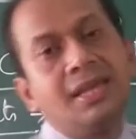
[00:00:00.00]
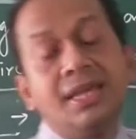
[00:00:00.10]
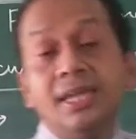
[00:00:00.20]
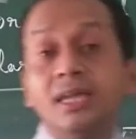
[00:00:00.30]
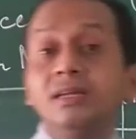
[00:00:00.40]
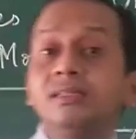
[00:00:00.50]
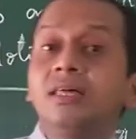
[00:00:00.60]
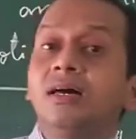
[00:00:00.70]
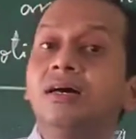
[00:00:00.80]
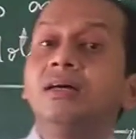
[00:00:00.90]
here
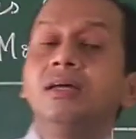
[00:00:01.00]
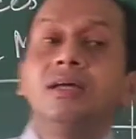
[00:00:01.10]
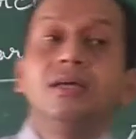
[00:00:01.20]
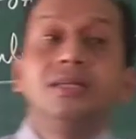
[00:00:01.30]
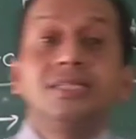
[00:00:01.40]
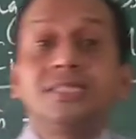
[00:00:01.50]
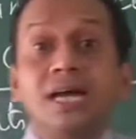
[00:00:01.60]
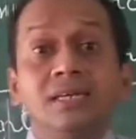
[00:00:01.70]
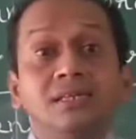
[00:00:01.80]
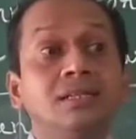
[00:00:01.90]
the
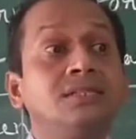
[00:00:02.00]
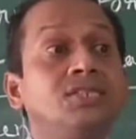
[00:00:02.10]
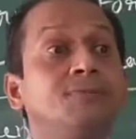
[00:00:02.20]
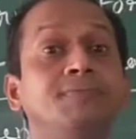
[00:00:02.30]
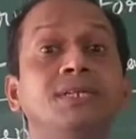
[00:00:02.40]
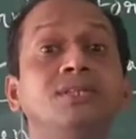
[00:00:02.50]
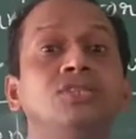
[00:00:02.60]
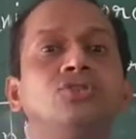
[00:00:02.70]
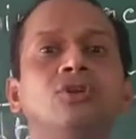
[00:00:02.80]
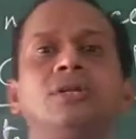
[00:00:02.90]
cycle speed
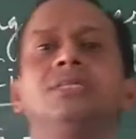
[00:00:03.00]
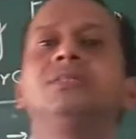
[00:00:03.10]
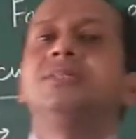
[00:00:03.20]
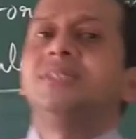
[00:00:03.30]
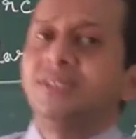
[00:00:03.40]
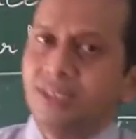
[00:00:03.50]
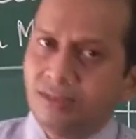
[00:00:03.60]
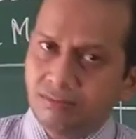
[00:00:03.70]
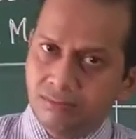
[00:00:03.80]
is not increasing.